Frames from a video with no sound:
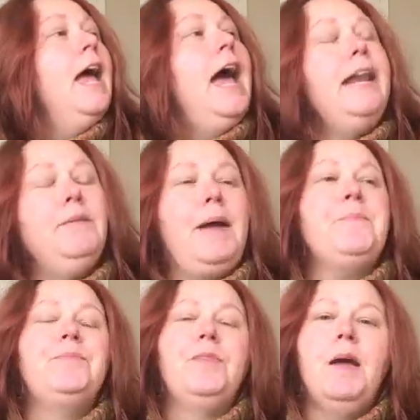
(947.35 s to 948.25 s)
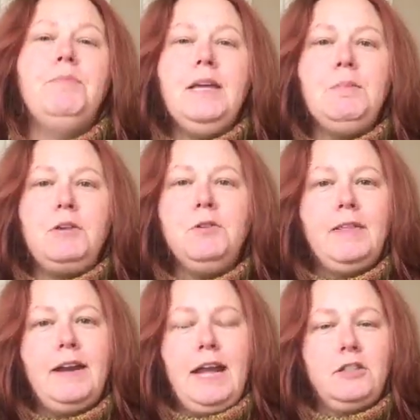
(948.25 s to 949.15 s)
Anyway, I'm thinking about doing
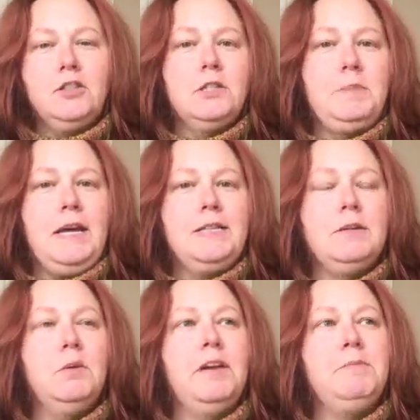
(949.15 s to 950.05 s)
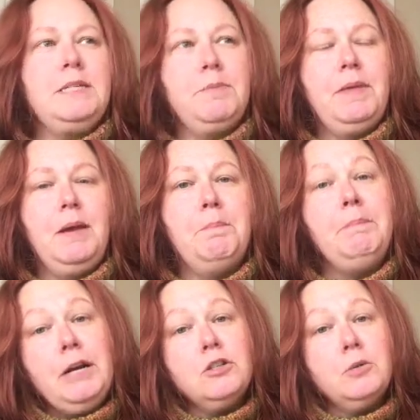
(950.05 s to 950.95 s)
that next, just because it will give me something
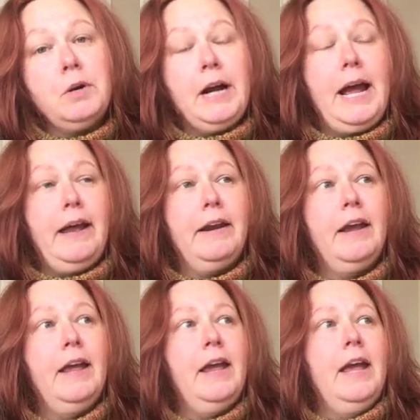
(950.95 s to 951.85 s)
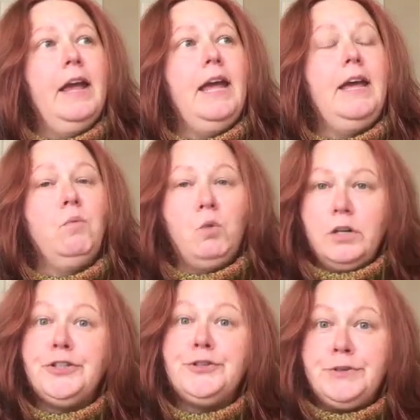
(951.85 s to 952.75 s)
bigger to work on. It
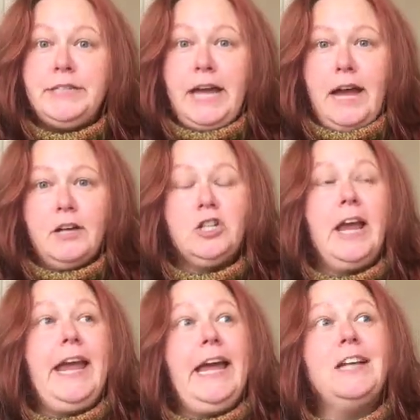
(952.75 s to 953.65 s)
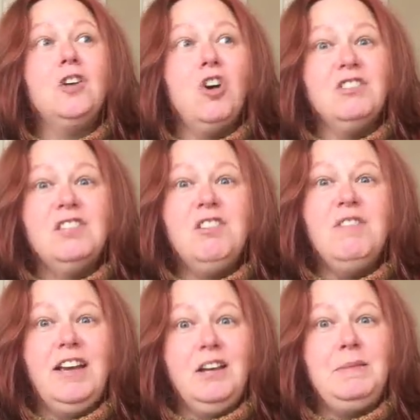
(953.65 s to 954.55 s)
works through stash, and also
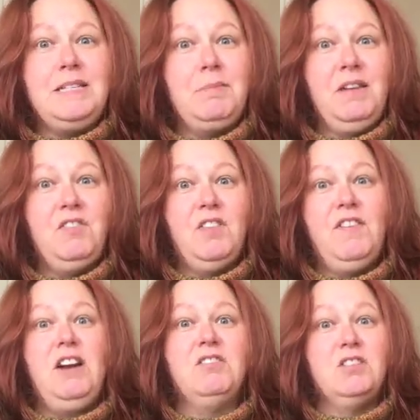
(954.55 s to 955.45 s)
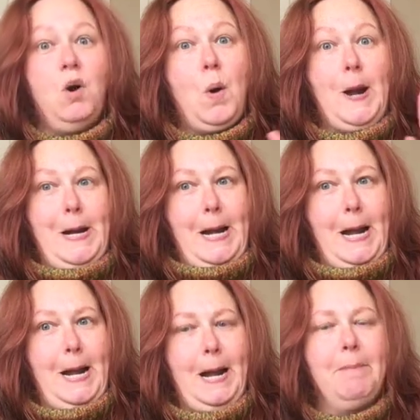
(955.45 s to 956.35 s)
it could be something for the fair. So
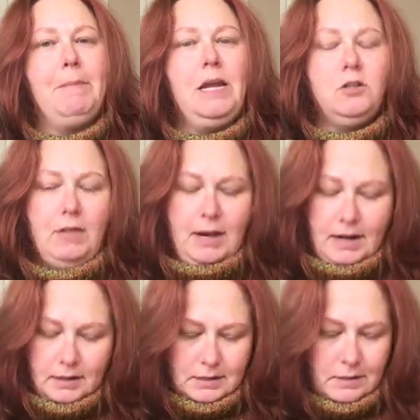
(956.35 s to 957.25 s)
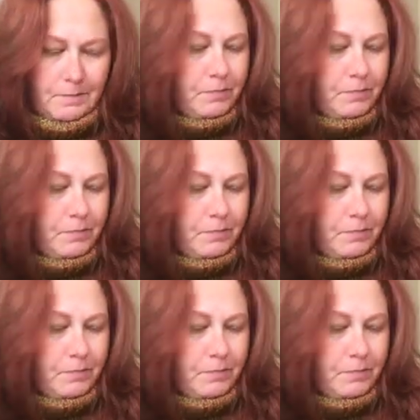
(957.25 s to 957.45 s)
might do that next.